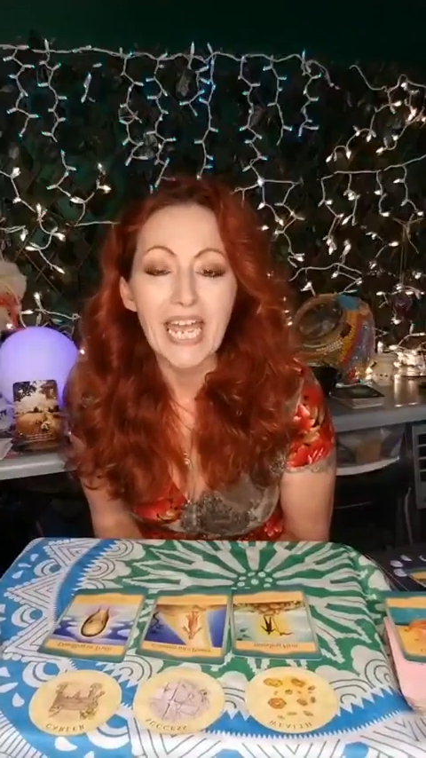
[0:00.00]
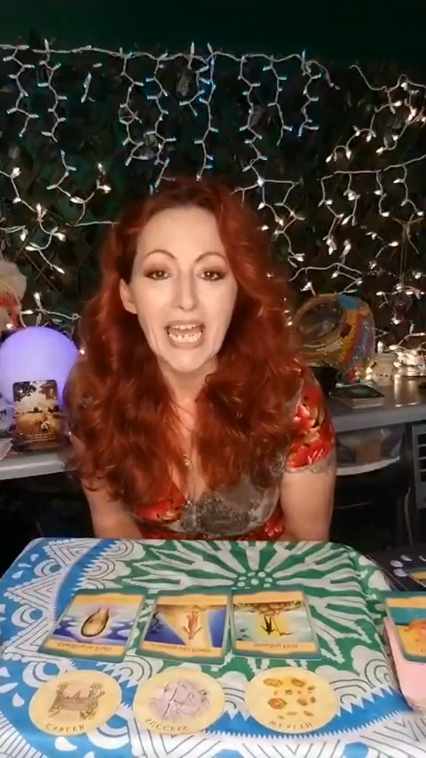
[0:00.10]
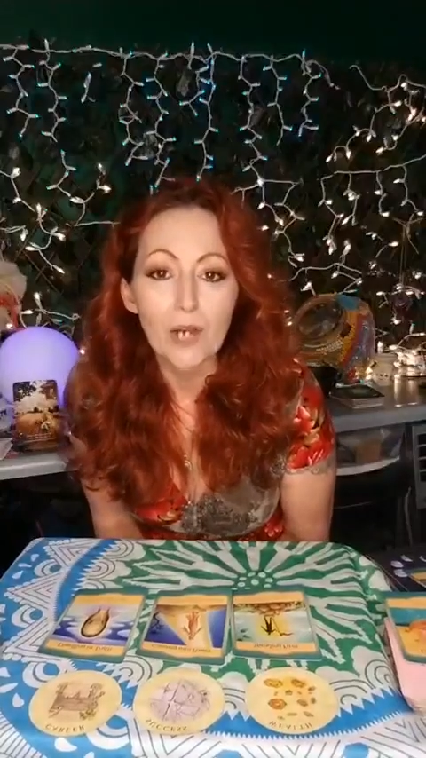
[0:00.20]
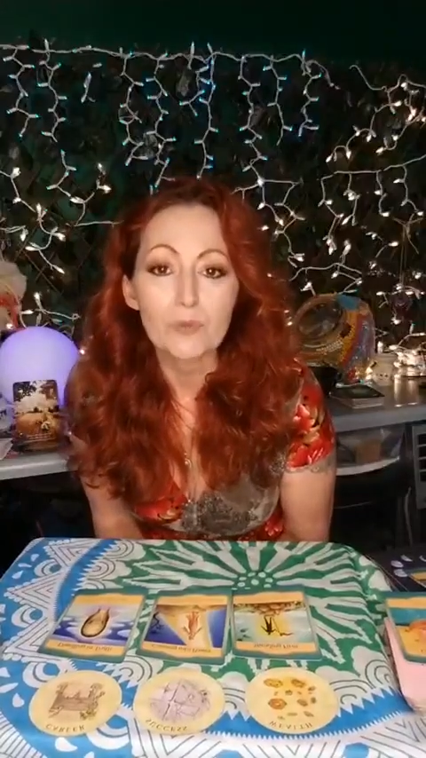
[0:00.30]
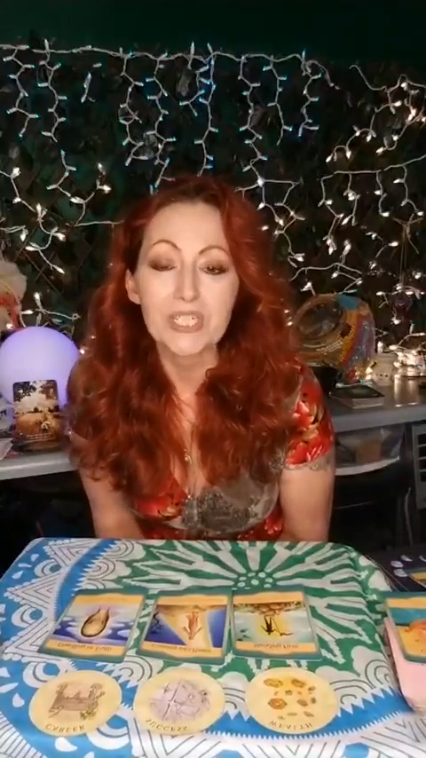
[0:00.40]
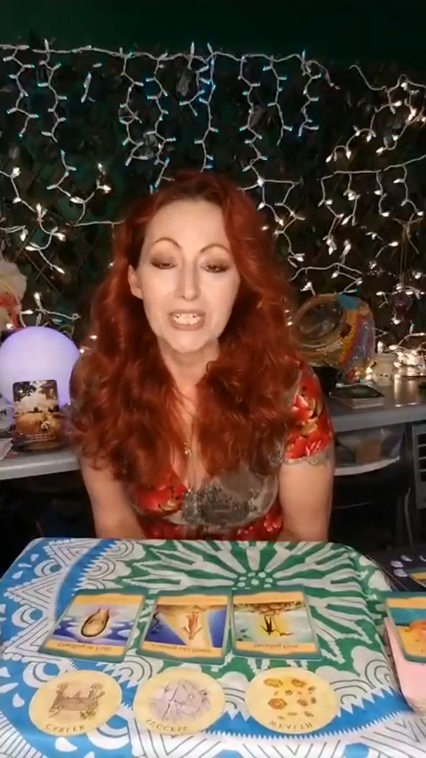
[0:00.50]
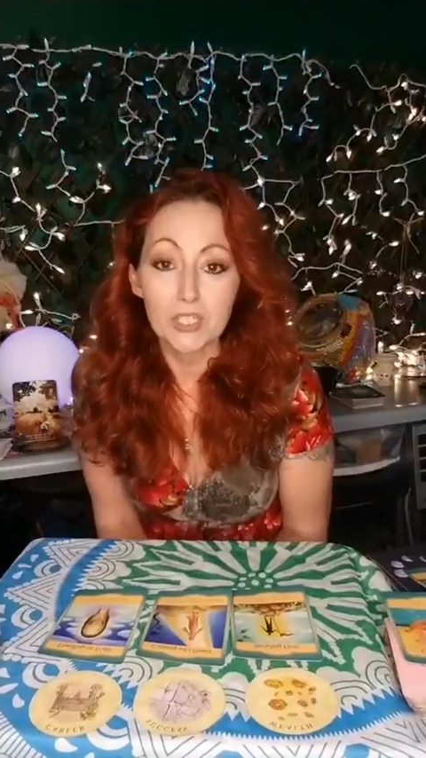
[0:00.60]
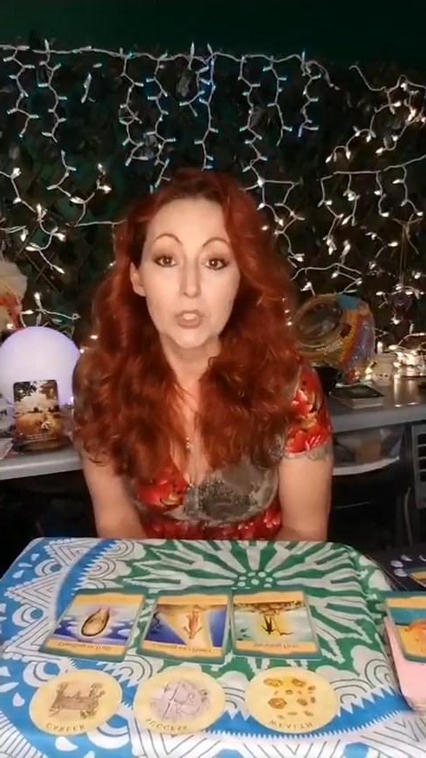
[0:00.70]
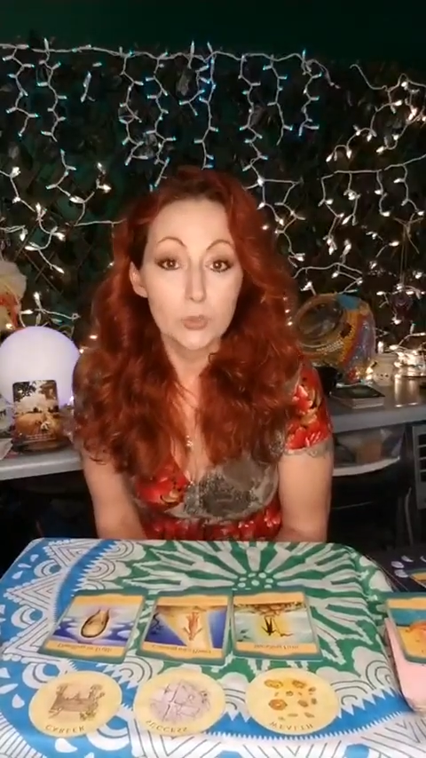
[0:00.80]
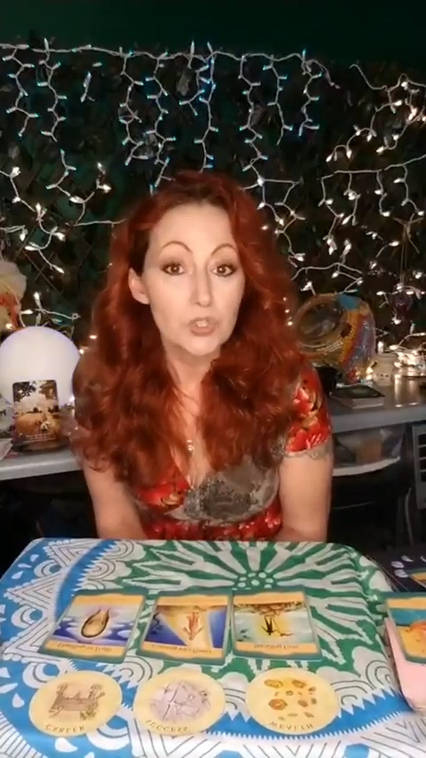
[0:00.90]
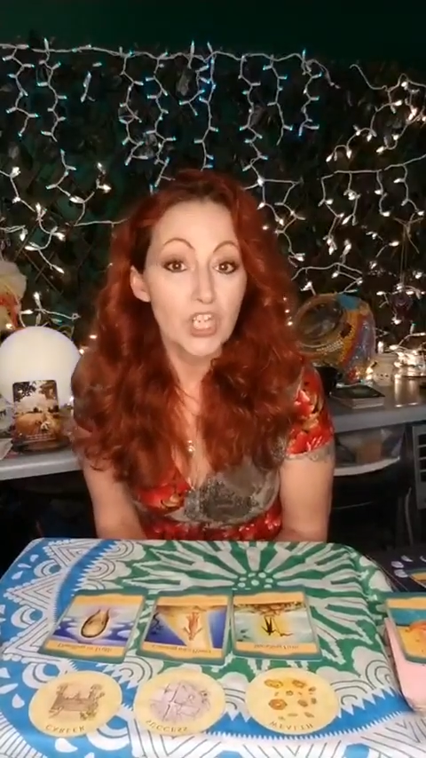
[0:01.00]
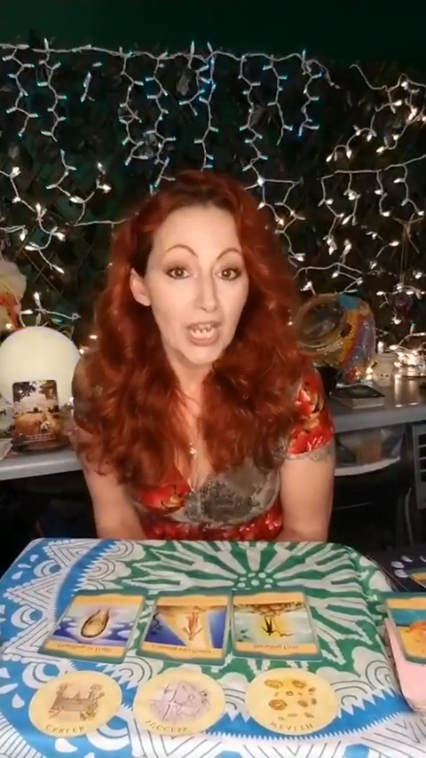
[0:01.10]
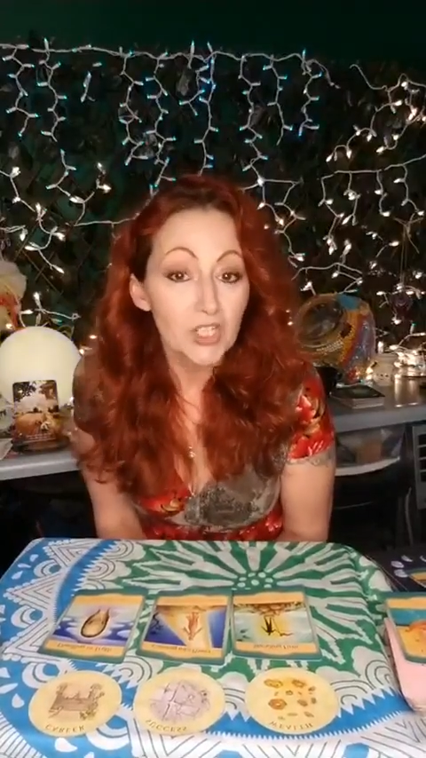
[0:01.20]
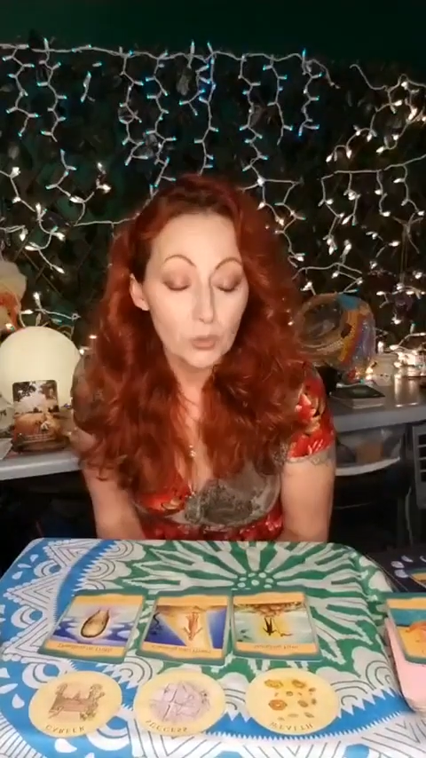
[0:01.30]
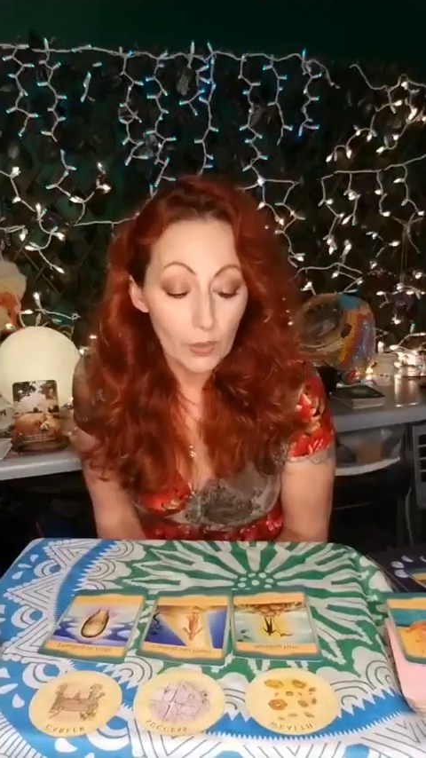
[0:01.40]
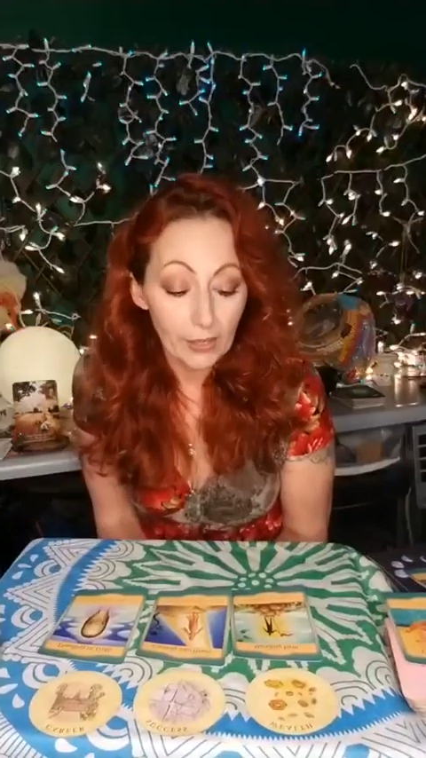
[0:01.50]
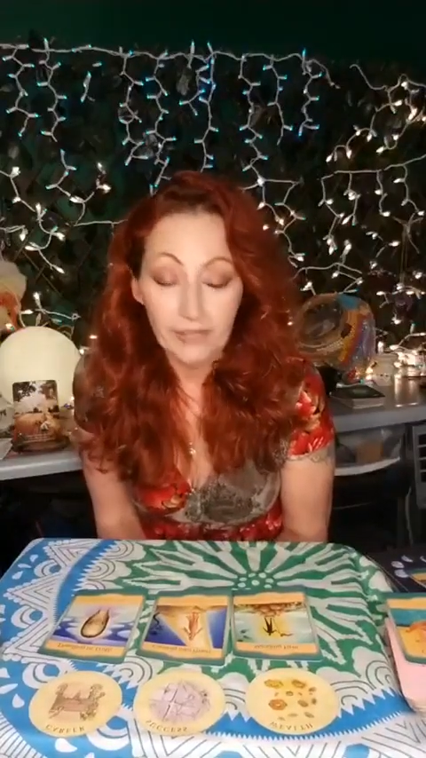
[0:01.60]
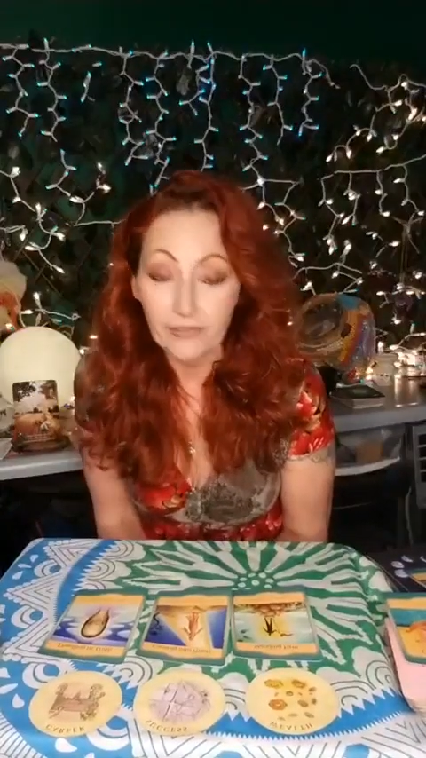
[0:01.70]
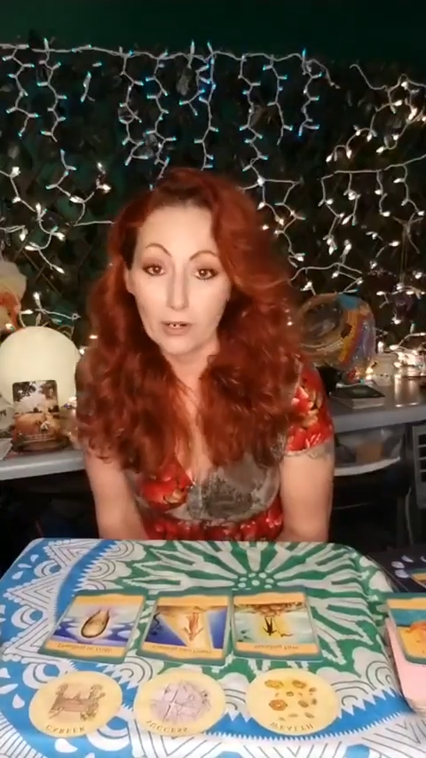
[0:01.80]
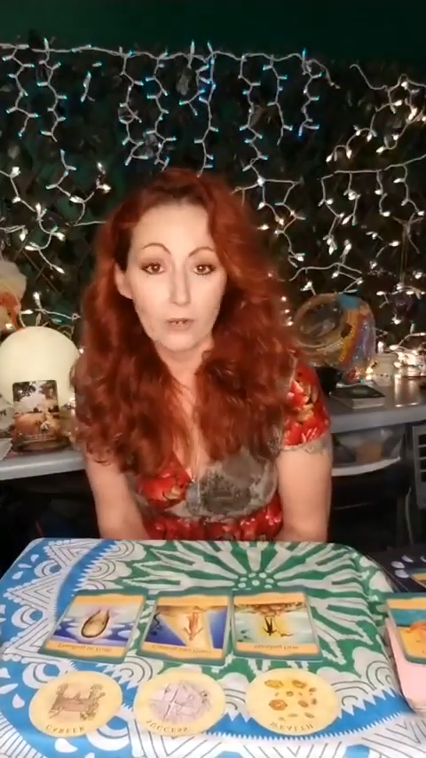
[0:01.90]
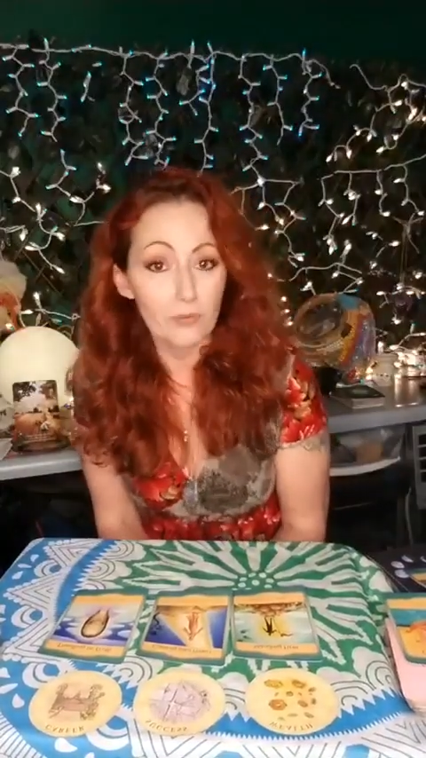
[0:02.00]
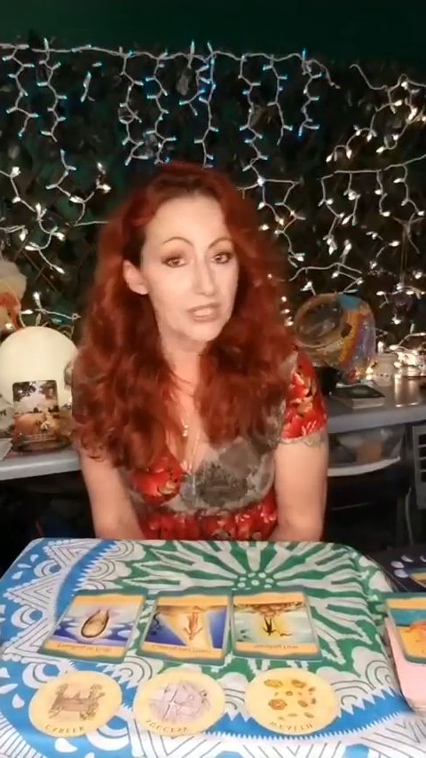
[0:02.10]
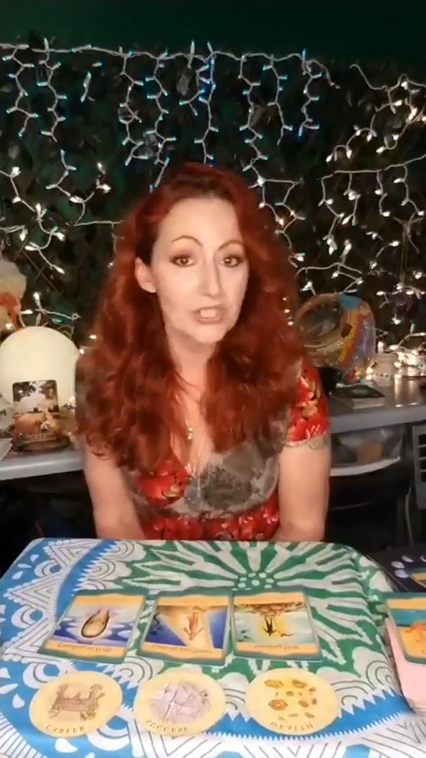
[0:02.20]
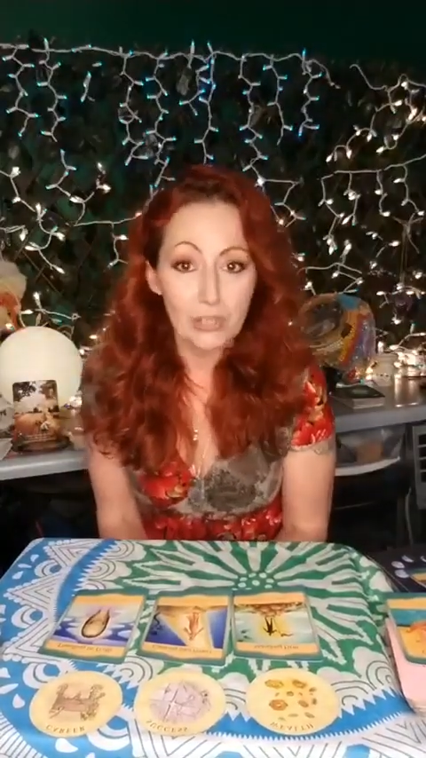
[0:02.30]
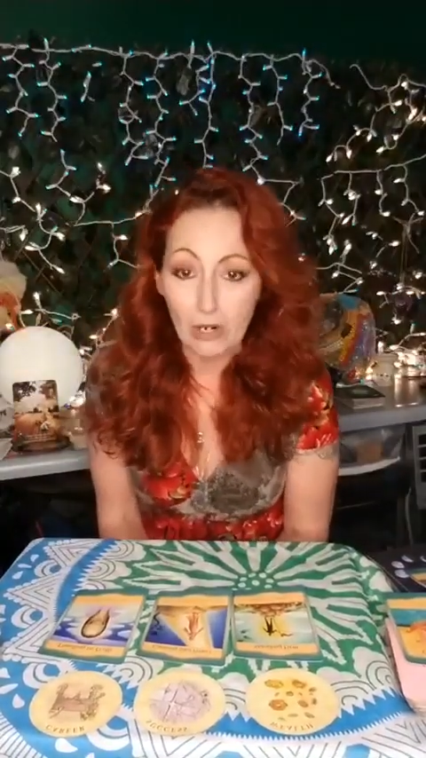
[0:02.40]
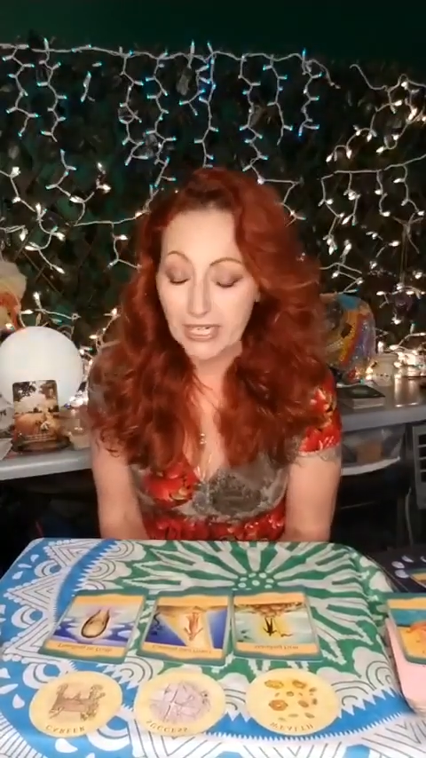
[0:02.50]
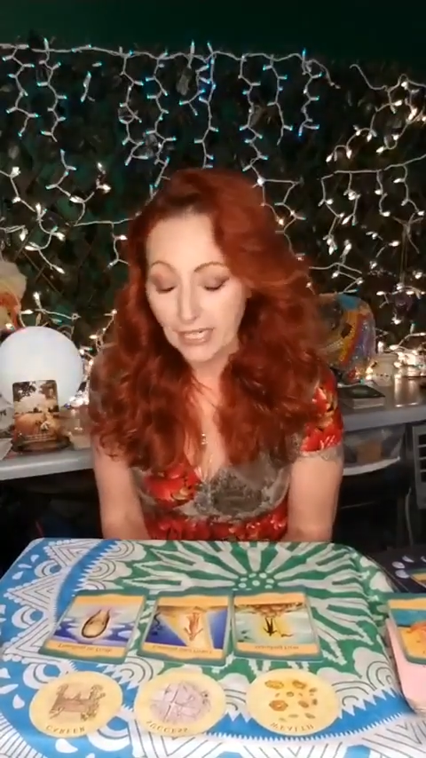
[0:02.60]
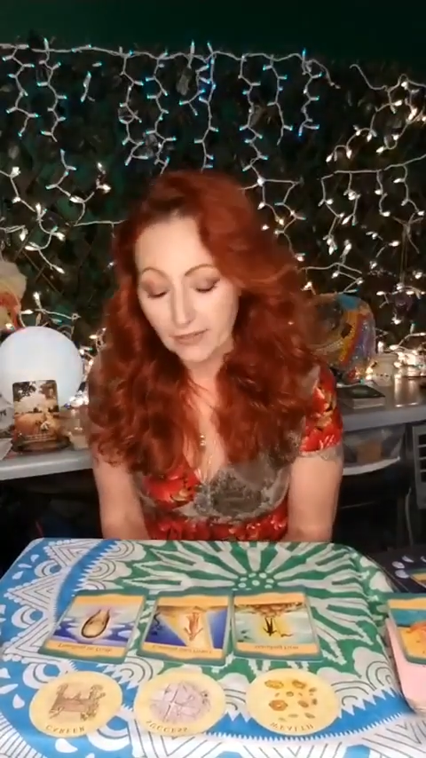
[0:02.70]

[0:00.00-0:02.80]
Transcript: out into January. They're already starting it.